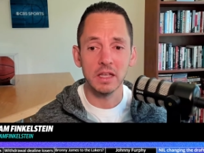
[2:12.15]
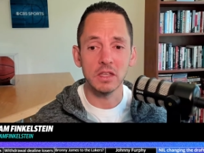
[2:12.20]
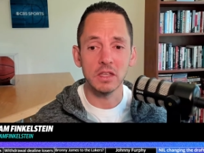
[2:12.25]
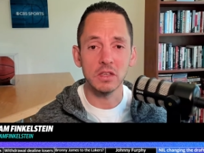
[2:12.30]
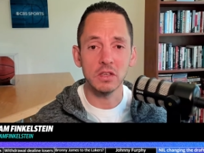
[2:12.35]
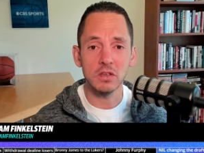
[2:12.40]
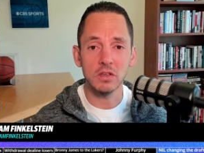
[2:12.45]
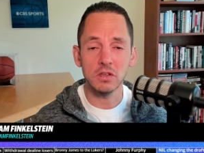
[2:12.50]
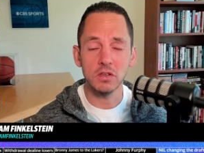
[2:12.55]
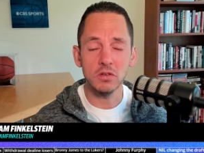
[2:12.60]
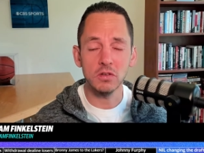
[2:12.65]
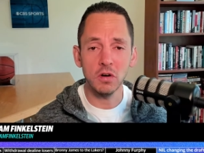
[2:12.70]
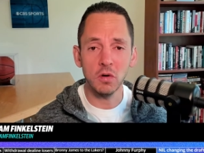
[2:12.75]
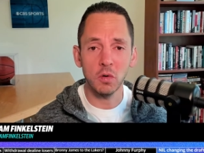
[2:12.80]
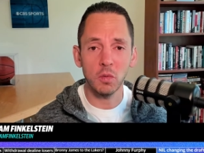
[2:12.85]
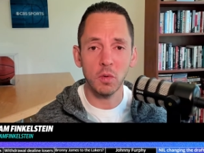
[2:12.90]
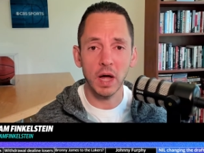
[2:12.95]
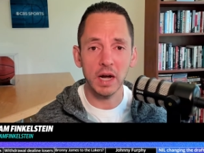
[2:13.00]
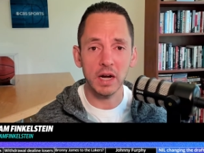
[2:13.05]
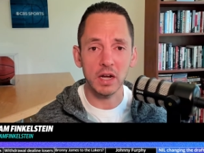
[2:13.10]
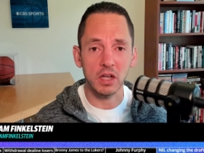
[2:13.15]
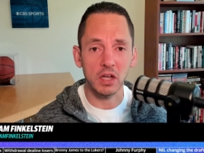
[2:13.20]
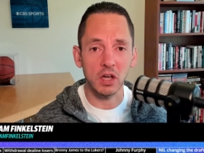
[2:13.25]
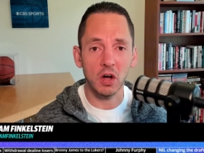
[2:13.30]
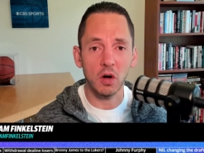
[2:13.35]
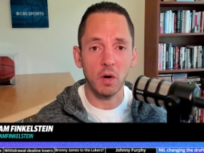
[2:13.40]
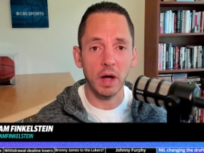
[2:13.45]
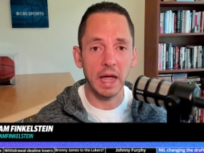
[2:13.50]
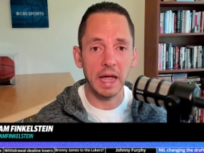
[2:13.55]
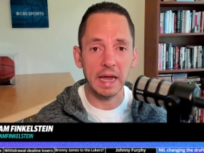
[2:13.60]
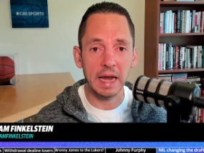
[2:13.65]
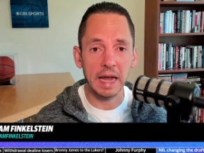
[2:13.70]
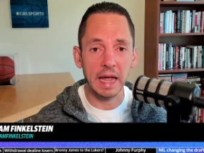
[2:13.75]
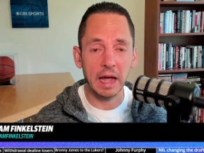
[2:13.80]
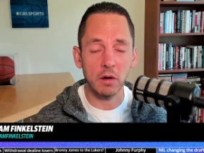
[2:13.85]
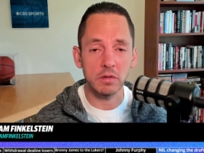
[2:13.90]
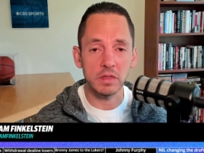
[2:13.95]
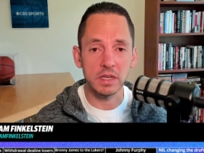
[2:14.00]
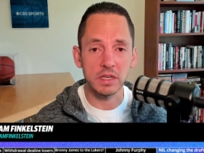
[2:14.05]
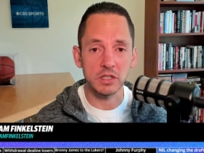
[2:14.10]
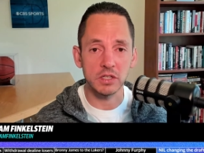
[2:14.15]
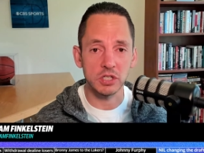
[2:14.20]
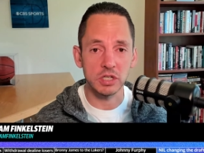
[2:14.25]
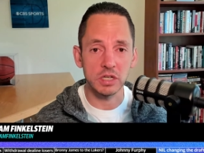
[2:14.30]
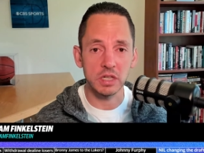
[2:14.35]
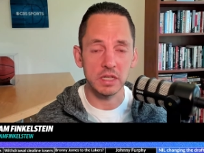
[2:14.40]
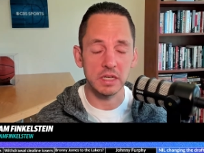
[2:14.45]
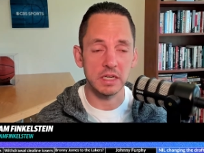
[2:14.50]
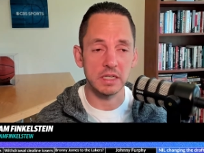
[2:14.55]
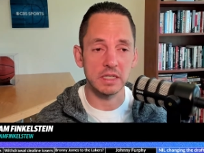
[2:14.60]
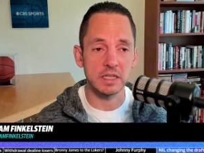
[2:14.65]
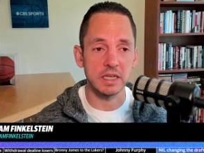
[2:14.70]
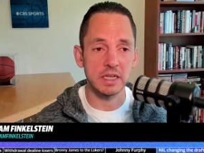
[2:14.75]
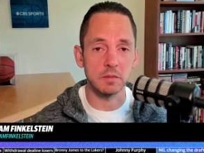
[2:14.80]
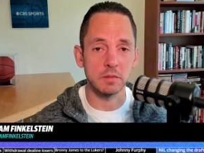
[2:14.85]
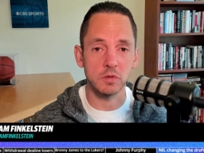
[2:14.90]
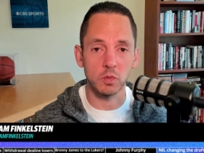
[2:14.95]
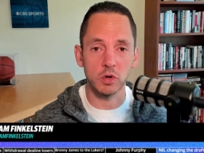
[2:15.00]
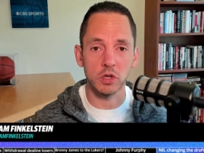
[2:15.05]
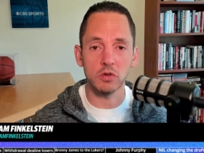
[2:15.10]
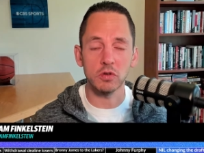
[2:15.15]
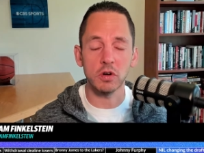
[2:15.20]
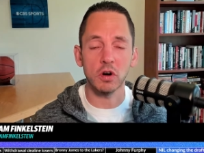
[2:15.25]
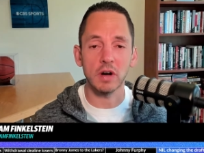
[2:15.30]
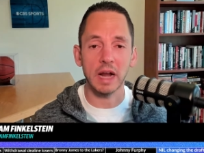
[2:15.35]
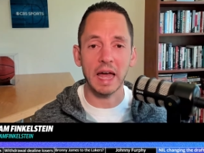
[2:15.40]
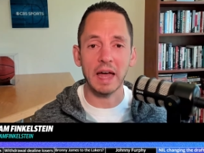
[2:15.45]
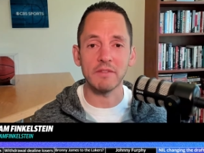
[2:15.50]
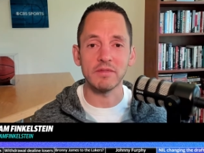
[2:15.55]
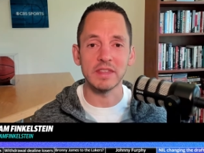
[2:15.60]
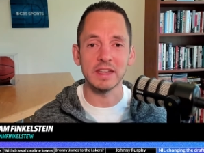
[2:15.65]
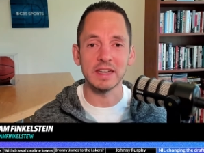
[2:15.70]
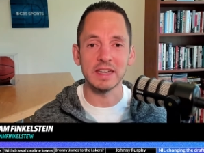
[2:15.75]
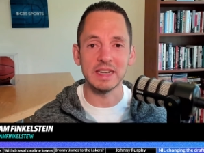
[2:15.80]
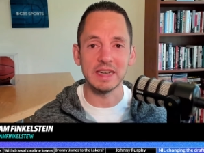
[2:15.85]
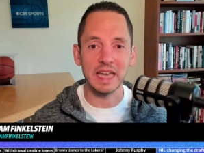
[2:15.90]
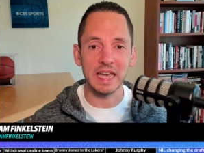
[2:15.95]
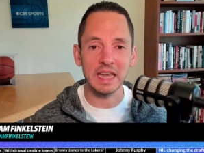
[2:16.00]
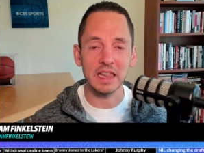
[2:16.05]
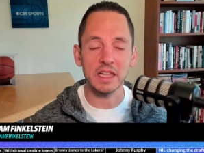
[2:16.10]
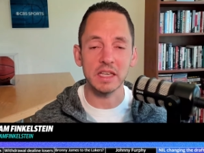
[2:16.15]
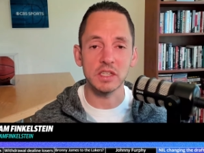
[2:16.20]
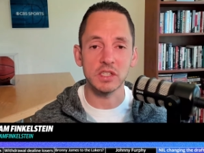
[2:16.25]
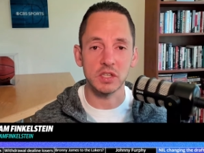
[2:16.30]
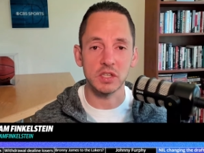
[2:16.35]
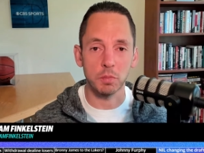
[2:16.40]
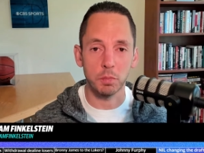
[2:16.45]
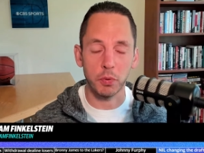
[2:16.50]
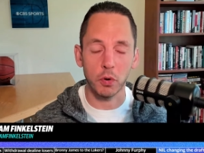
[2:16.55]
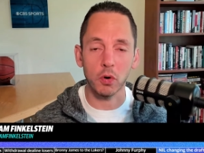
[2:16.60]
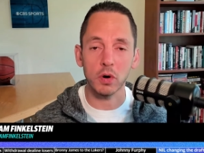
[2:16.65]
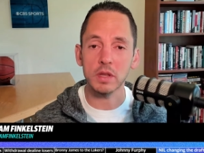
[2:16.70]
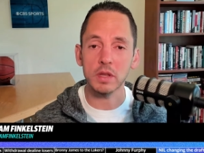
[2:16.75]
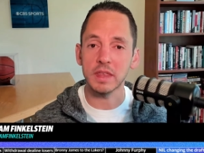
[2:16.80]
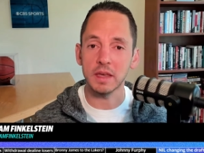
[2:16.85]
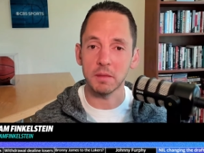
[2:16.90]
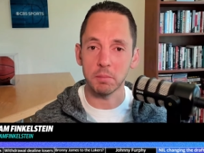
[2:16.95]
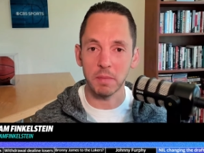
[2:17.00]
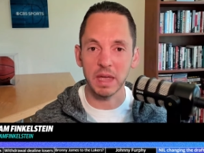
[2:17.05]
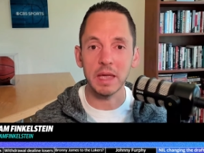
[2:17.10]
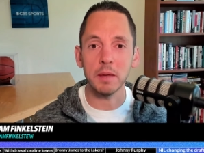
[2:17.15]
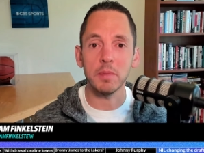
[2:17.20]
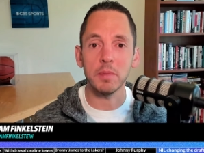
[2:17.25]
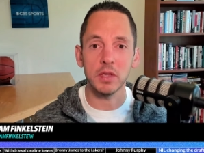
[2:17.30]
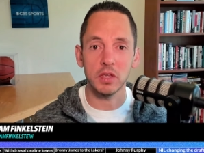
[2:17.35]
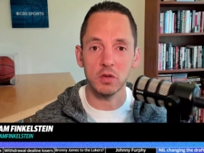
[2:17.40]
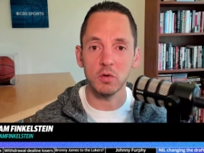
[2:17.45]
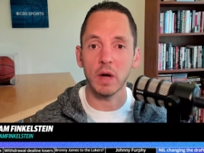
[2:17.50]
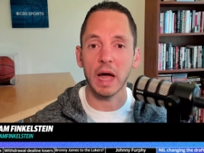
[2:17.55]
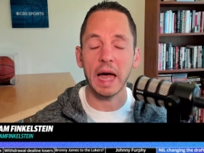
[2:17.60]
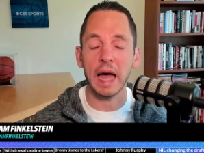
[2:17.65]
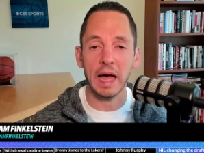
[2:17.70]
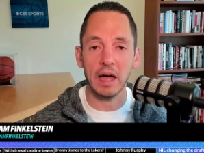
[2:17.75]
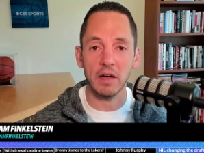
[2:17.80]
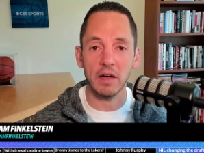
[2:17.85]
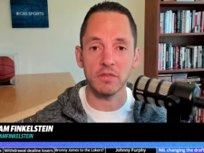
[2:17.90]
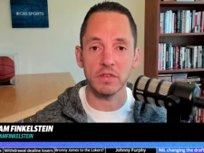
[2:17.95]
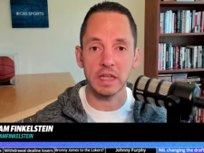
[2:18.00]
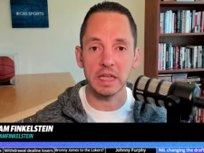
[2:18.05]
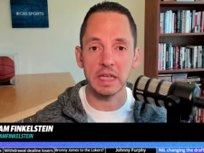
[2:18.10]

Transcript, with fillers: You don't want to go hang out in these G League teams where you don't have the daily support that maybe you have